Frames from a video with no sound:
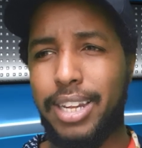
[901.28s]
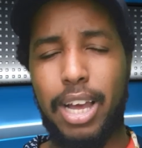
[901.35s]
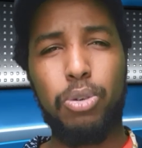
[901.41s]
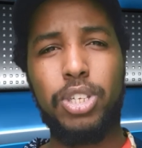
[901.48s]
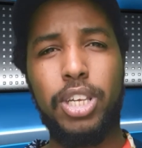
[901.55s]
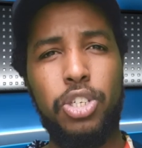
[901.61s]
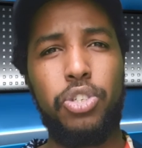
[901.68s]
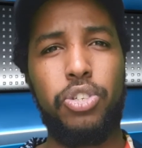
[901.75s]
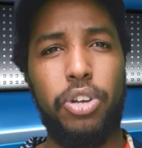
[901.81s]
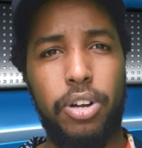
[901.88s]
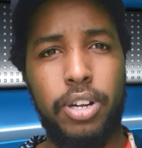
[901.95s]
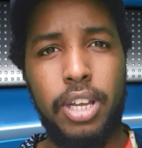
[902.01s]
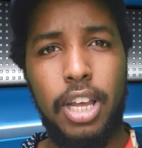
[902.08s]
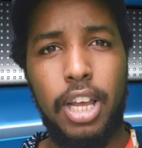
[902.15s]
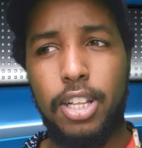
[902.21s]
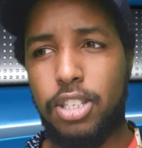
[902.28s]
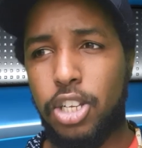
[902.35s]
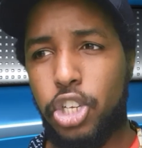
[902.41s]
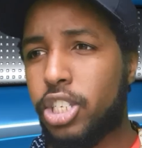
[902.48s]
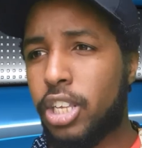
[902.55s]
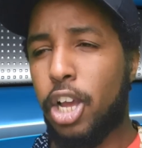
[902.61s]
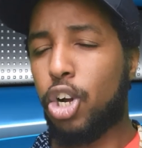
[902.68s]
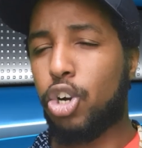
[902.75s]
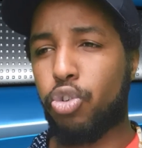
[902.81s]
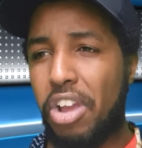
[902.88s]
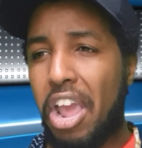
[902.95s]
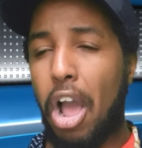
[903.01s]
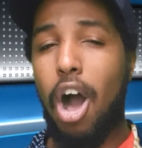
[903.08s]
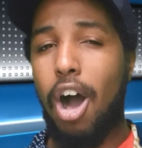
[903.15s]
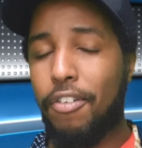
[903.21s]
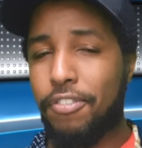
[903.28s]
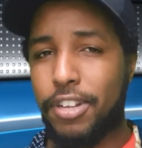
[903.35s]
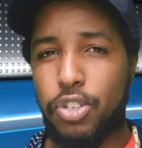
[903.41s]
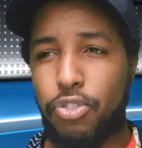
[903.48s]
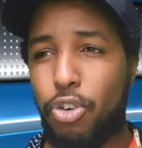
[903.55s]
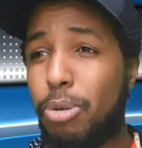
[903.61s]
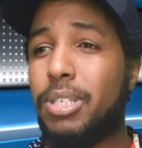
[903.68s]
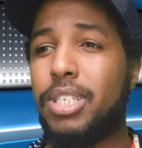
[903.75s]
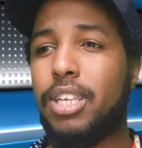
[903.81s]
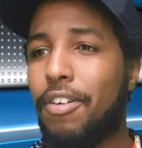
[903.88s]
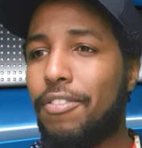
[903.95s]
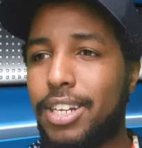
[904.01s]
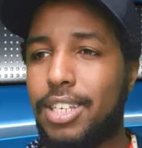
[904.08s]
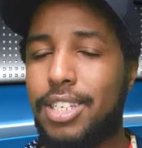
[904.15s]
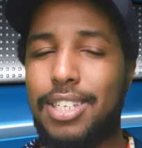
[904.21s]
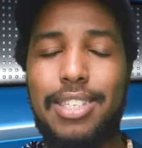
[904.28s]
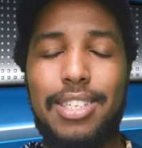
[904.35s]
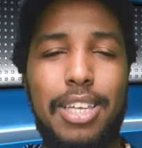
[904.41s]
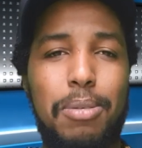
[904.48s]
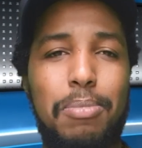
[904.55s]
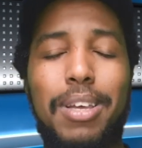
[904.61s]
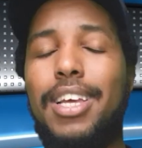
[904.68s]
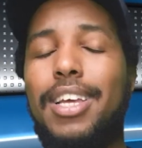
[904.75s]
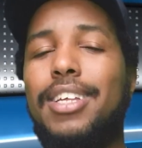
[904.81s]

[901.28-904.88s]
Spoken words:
and now it's his turn to just create offense for himself and his team.